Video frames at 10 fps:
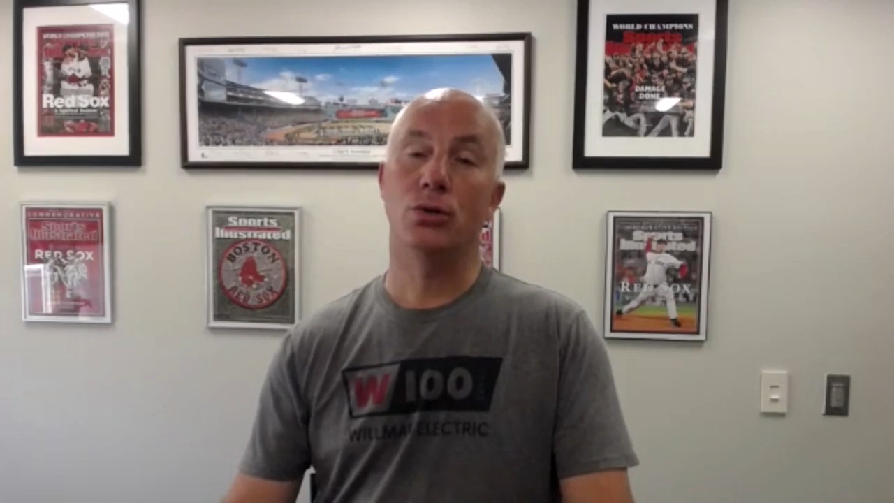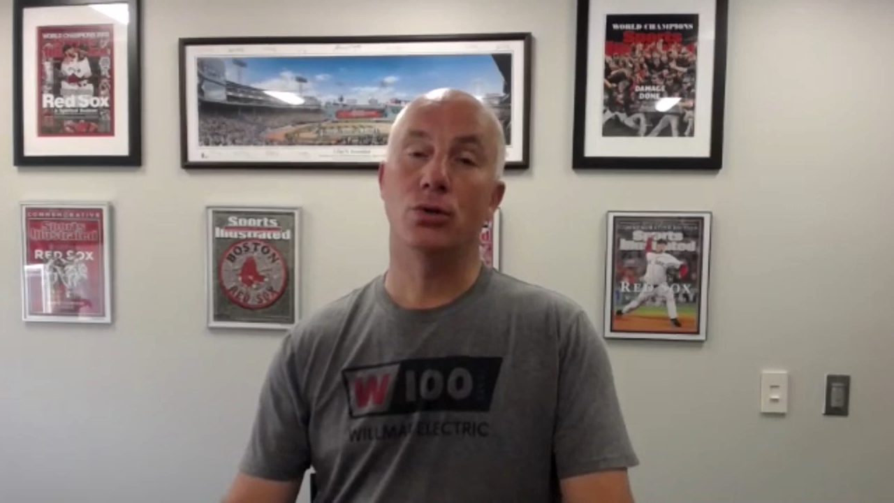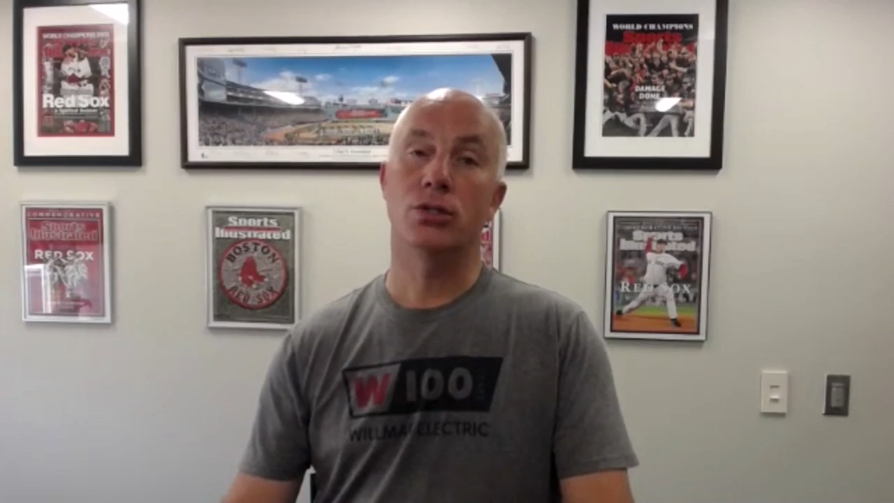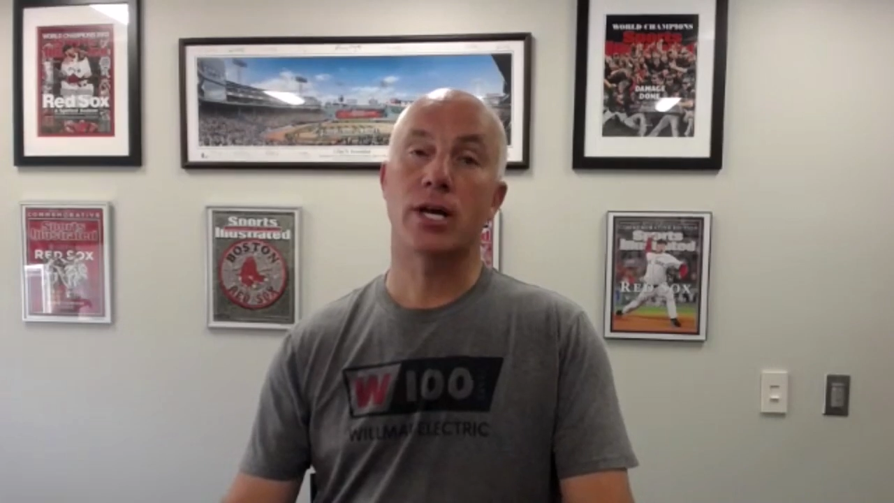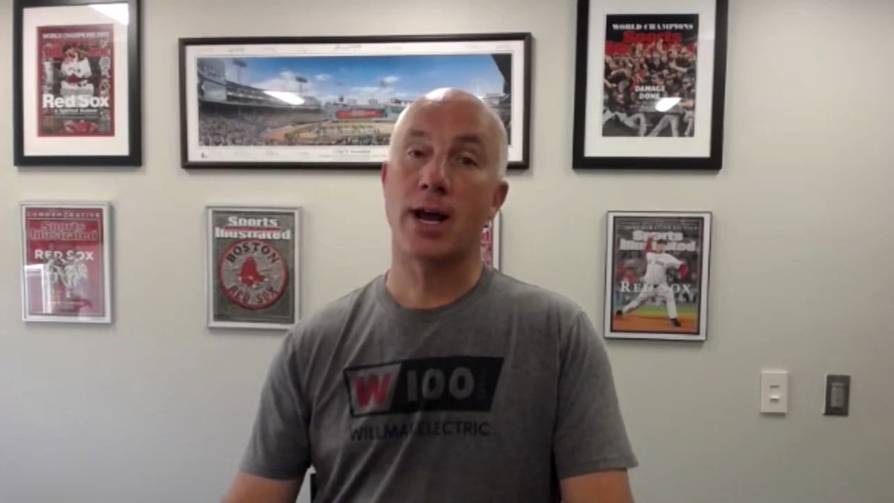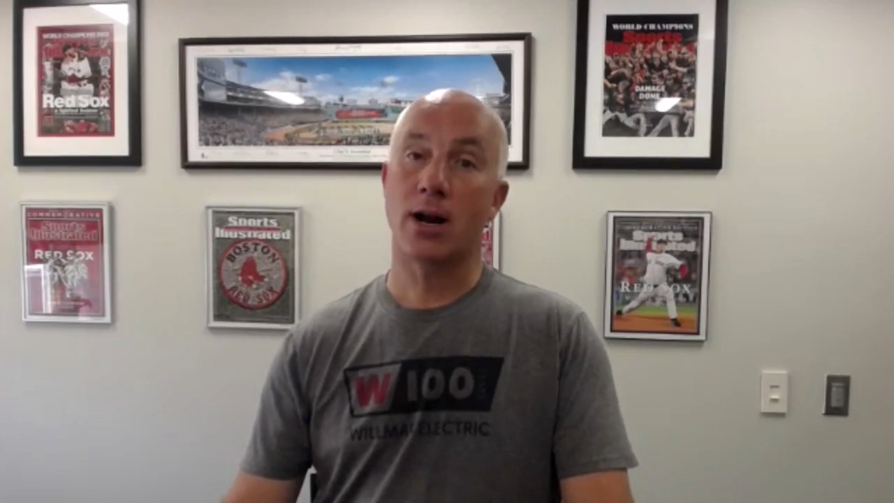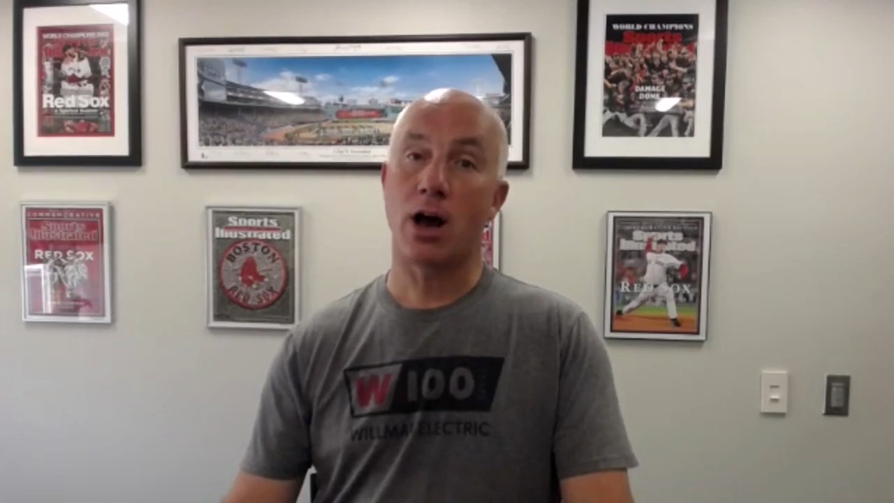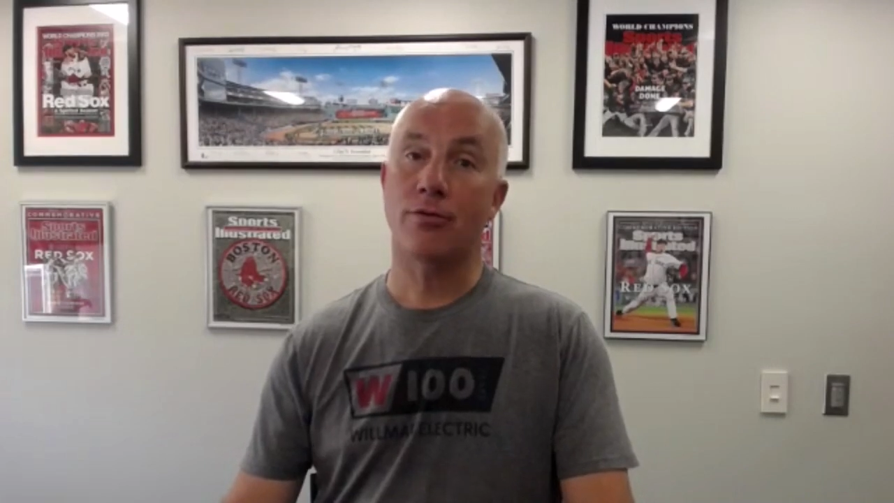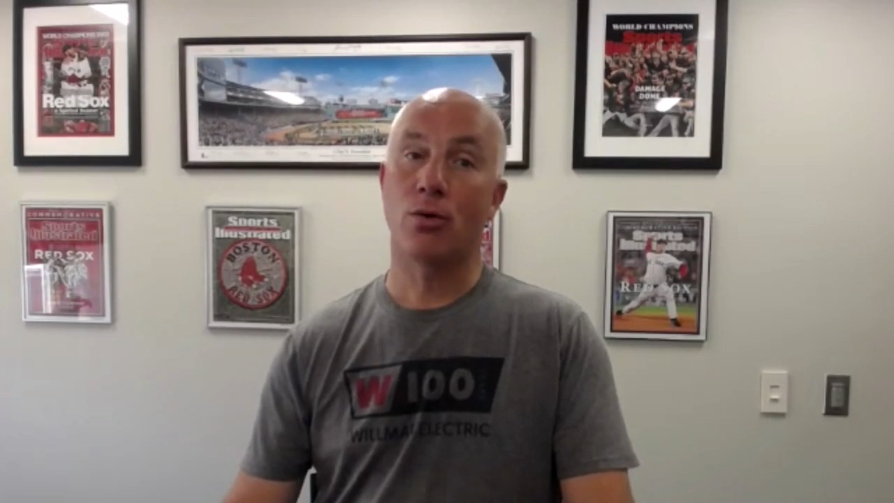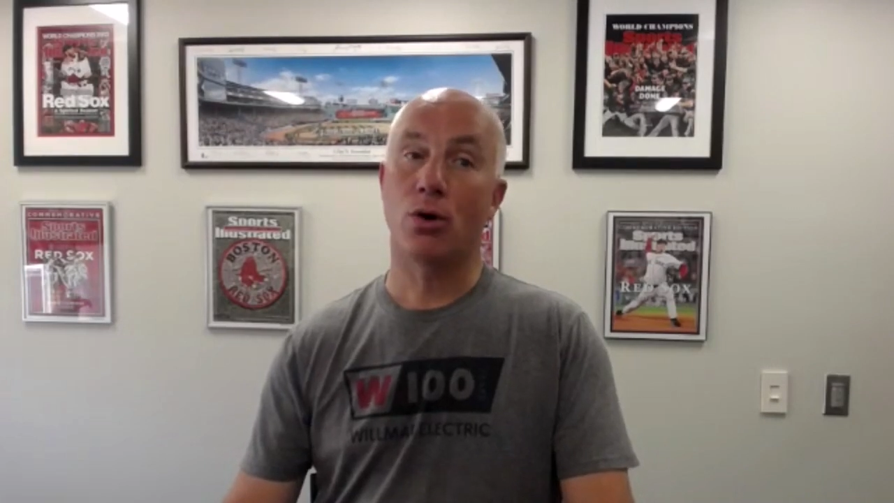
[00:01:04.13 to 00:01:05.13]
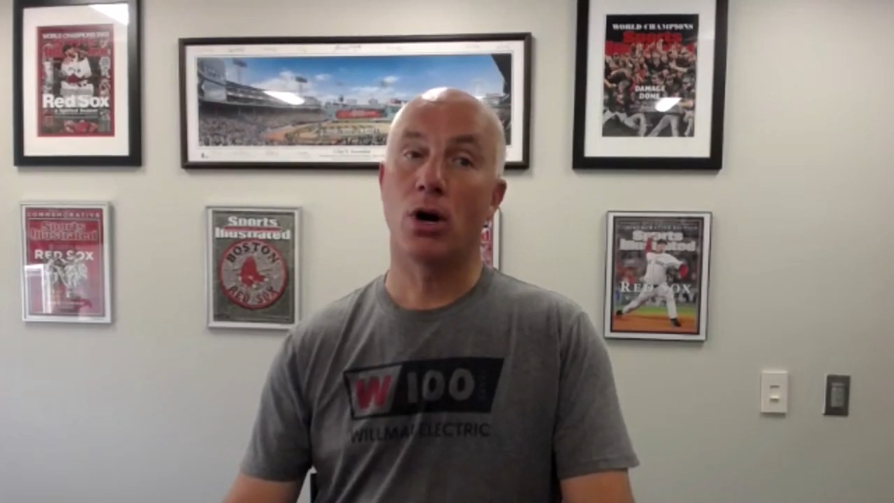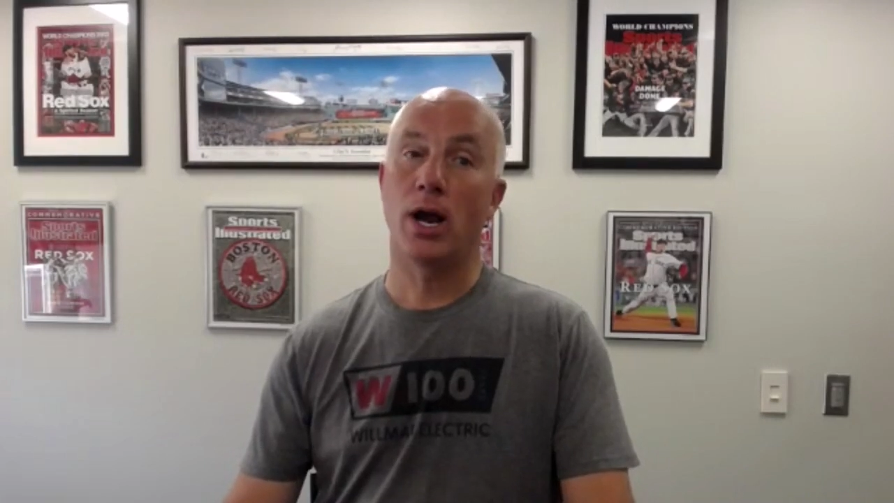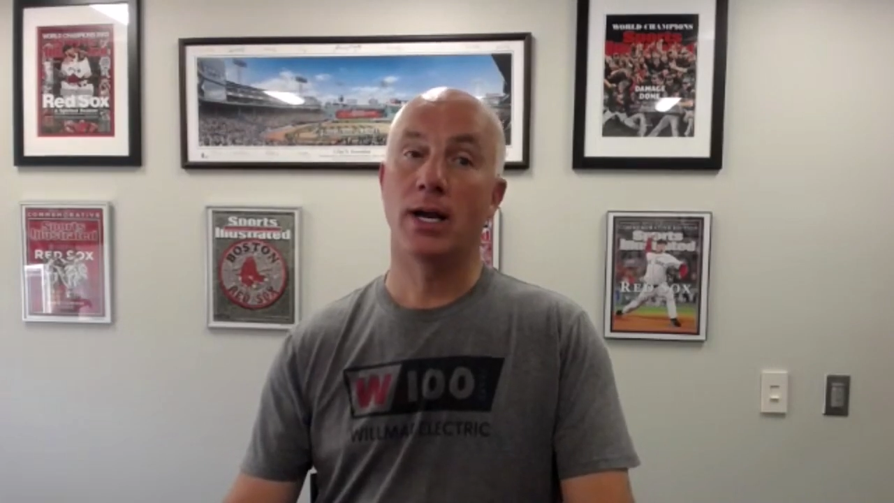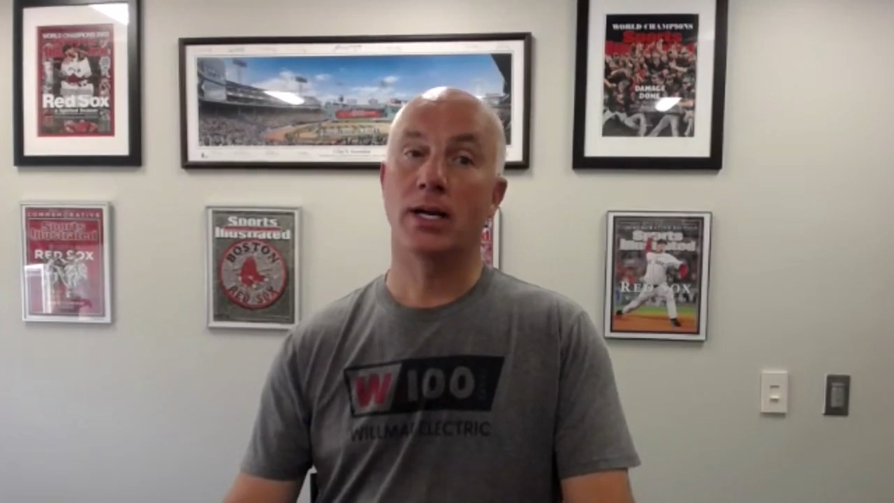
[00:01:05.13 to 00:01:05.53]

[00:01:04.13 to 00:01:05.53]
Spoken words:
to sign off for and